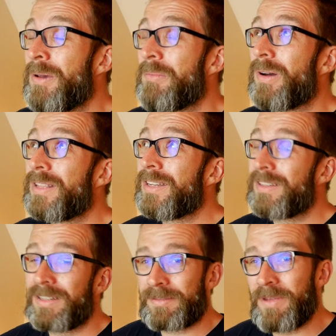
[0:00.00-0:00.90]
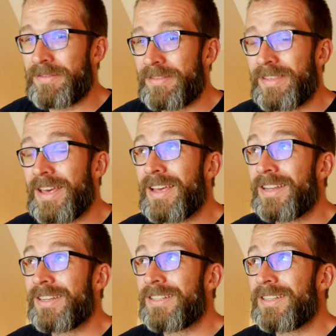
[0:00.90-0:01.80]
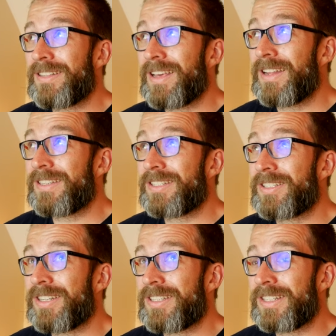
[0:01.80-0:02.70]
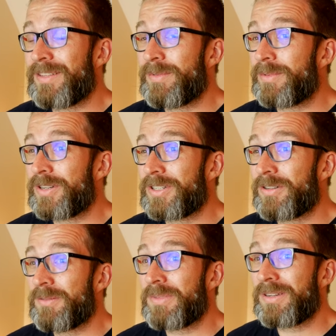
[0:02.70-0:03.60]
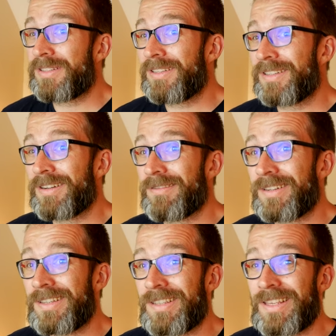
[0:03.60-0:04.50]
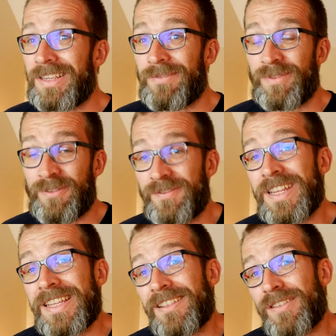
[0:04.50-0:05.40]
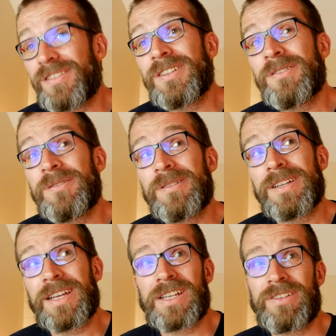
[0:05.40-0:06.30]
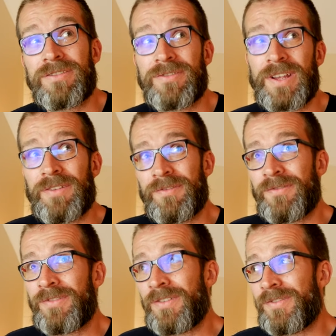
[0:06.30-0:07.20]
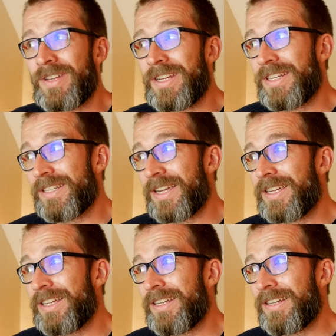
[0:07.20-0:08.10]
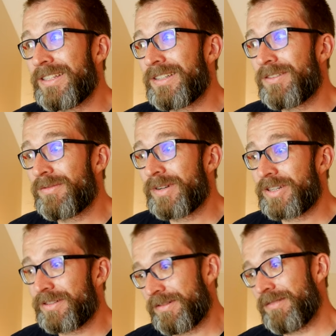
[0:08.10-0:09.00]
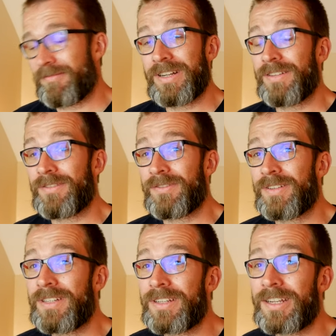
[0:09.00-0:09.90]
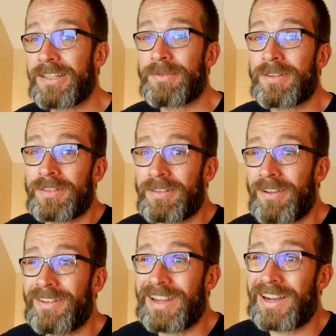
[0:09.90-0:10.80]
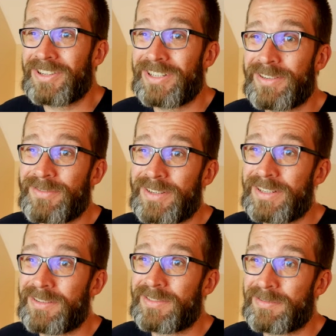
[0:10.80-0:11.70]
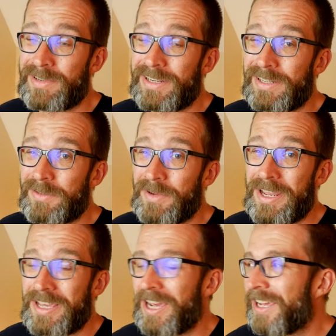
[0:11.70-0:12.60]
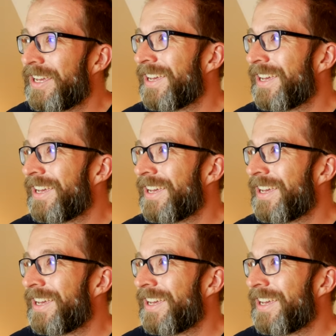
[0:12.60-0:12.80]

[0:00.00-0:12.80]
by the end of this month and that doesn't give me much time because it's currently the 15th so I have 15 days of which there aren't really 15 days because I only actually do video three days a week